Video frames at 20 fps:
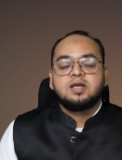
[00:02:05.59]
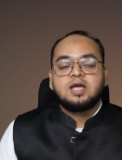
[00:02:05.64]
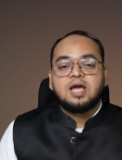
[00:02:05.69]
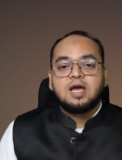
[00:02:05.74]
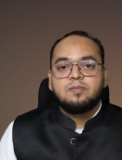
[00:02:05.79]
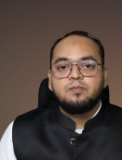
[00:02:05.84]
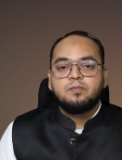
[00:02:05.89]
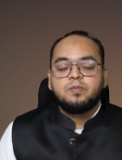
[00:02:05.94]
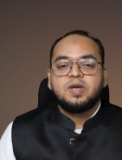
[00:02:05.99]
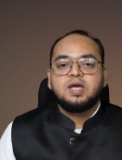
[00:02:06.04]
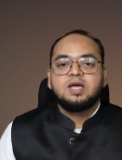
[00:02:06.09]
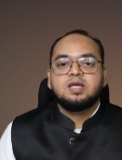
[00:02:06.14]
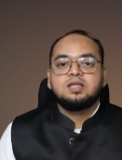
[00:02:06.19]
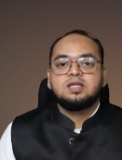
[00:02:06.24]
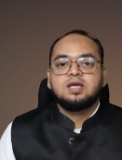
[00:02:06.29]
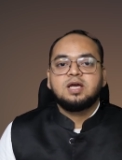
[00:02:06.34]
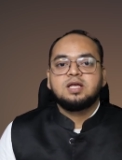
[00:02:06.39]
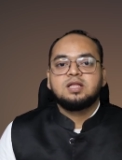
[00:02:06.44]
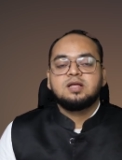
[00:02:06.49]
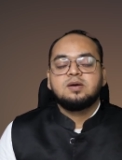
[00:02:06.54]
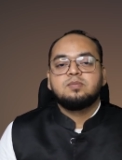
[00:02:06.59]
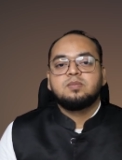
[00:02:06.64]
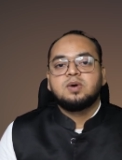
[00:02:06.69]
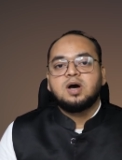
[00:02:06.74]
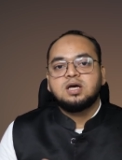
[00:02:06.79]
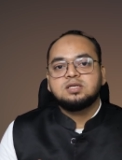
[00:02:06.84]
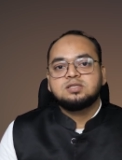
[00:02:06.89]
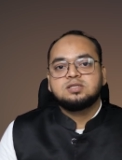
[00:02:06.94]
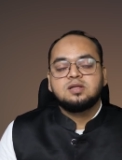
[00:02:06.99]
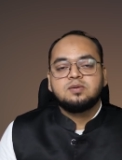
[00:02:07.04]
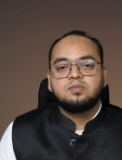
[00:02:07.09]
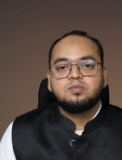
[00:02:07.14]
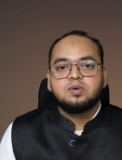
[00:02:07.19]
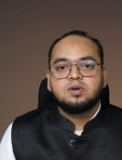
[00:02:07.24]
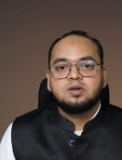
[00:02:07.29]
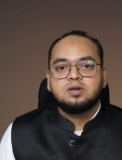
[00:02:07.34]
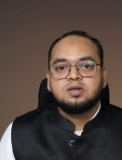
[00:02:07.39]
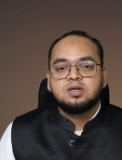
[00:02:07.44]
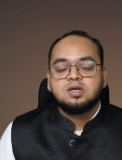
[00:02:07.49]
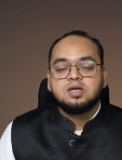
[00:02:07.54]
campaign in a mass
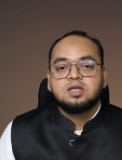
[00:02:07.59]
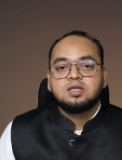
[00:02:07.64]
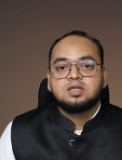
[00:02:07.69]
number.